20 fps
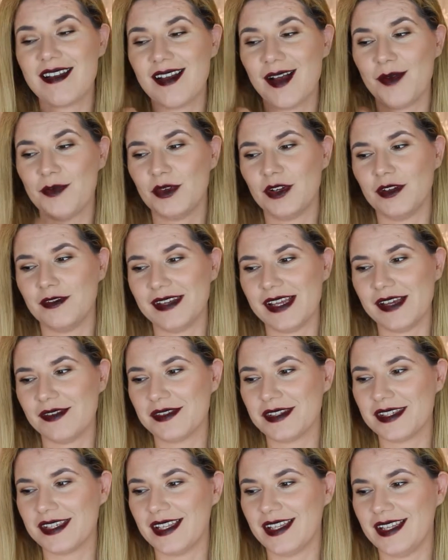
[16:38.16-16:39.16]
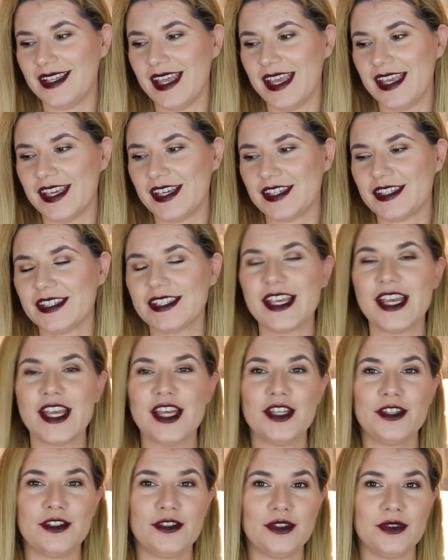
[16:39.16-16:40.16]
couple of layers, layers
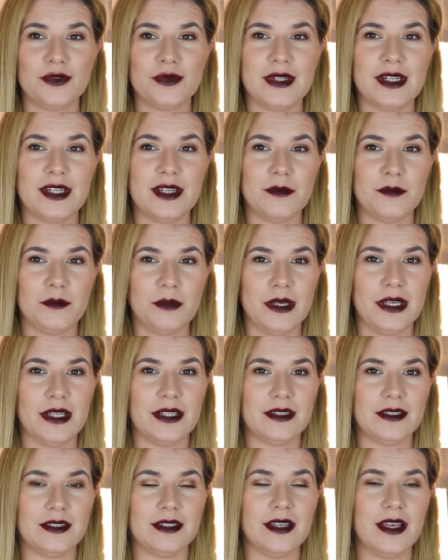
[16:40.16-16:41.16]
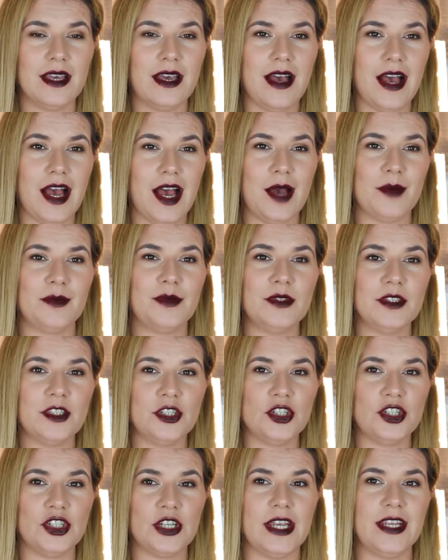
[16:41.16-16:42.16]
to really build up
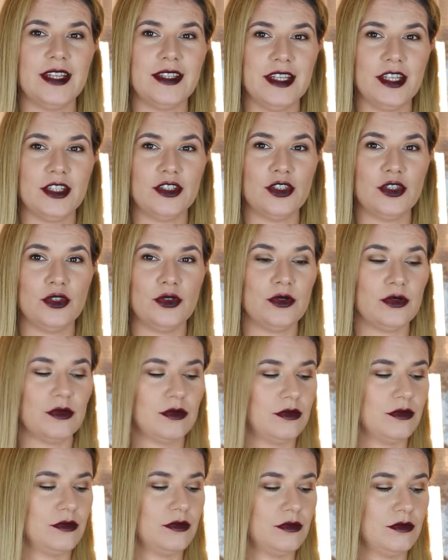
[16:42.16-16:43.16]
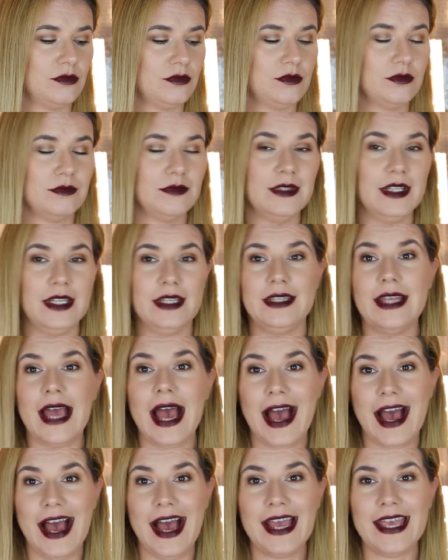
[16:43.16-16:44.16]
the shade that you, that
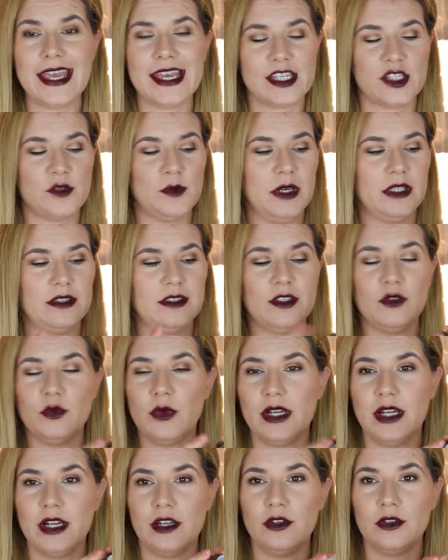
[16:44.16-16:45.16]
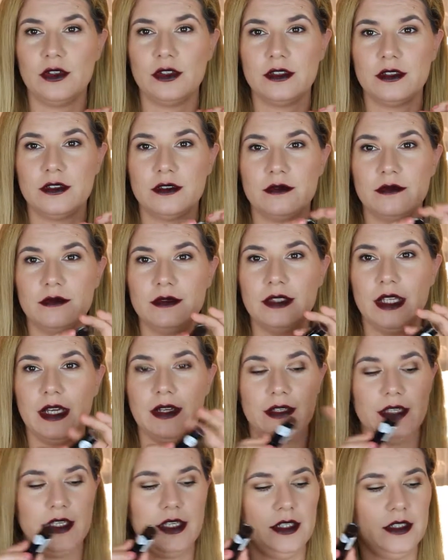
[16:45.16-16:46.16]
I expected when I looked
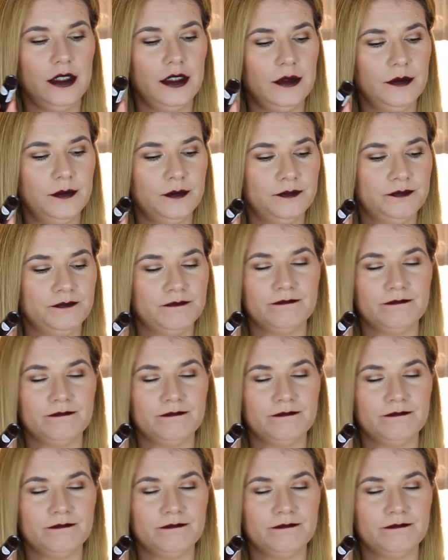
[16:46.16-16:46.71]
down here.